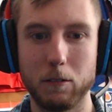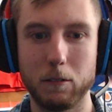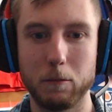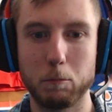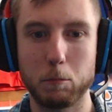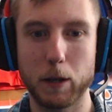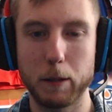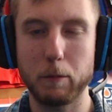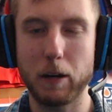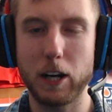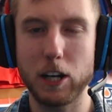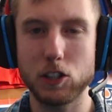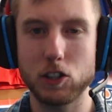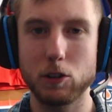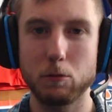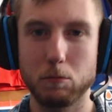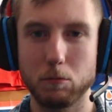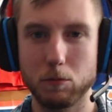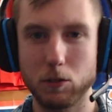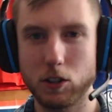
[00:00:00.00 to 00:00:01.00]
Pretty much
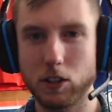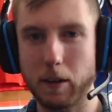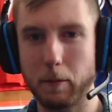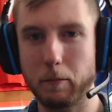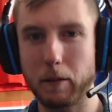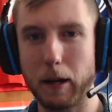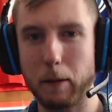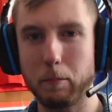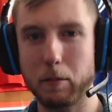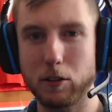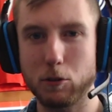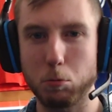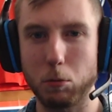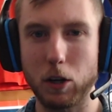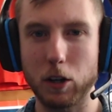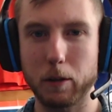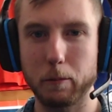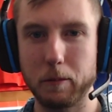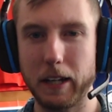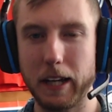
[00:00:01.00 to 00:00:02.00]
summed up, it's
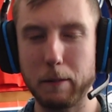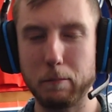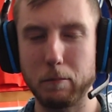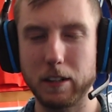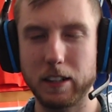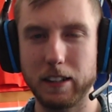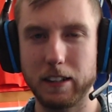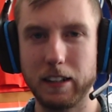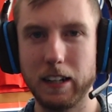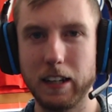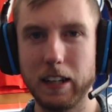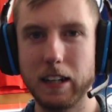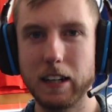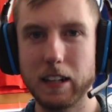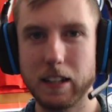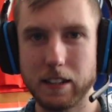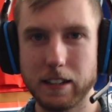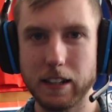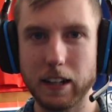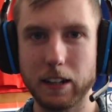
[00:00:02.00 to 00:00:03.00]
welcome to Edmonton.
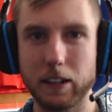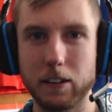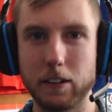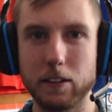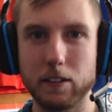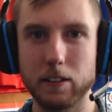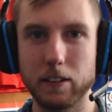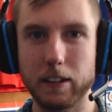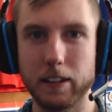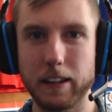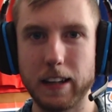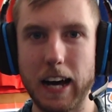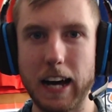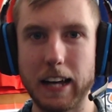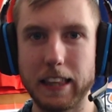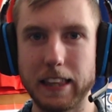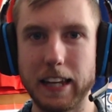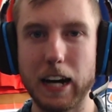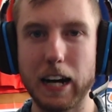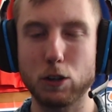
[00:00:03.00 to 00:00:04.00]
Secondarily to
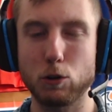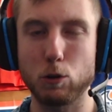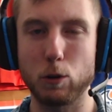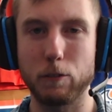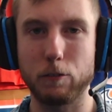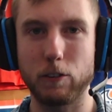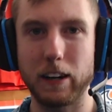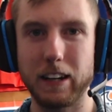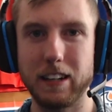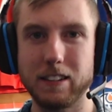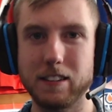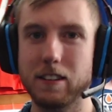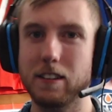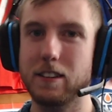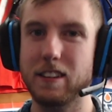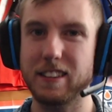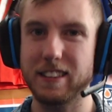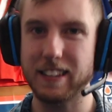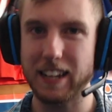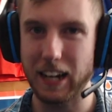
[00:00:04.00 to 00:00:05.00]
that, the actual phrase is,
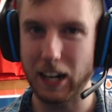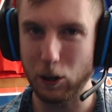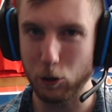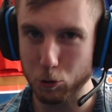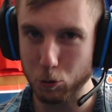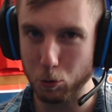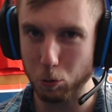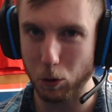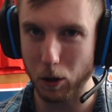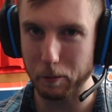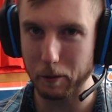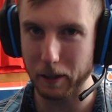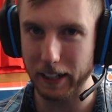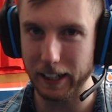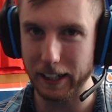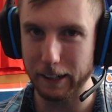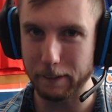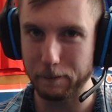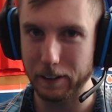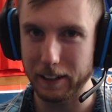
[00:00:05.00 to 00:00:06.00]
it's a housewarming
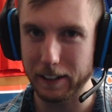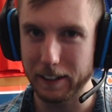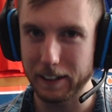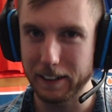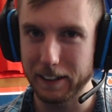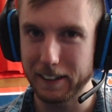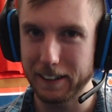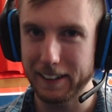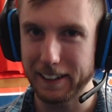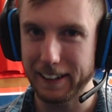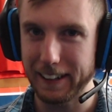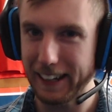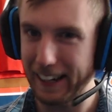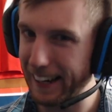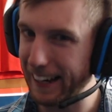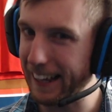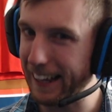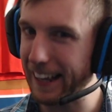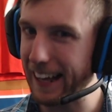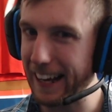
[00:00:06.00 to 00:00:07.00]
gift.
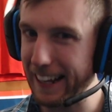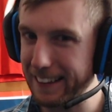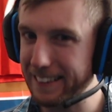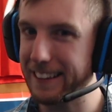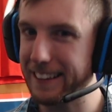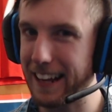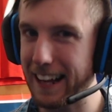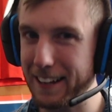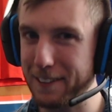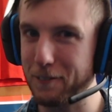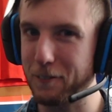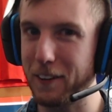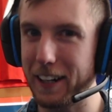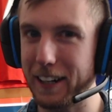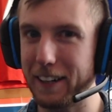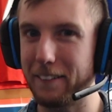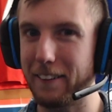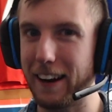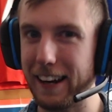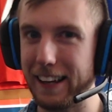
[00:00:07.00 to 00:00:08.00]
Yeah, that's
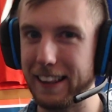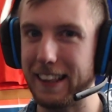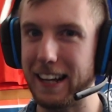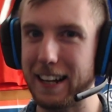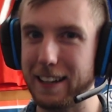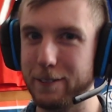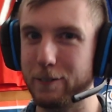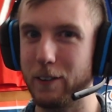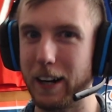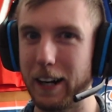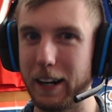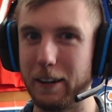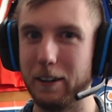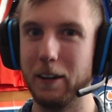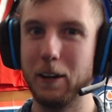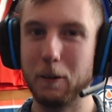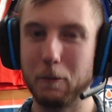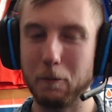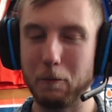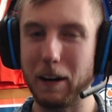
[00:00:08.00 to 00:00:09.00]
fun, right? That's fun.
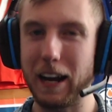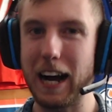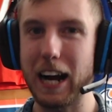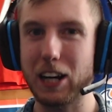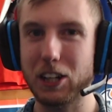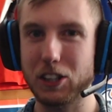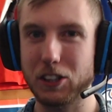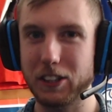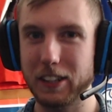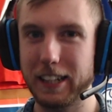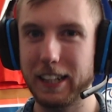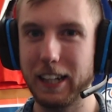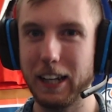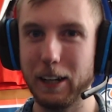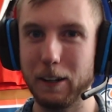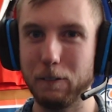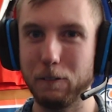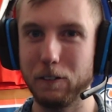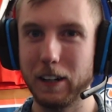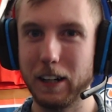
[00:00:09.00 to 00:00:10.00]
We actually give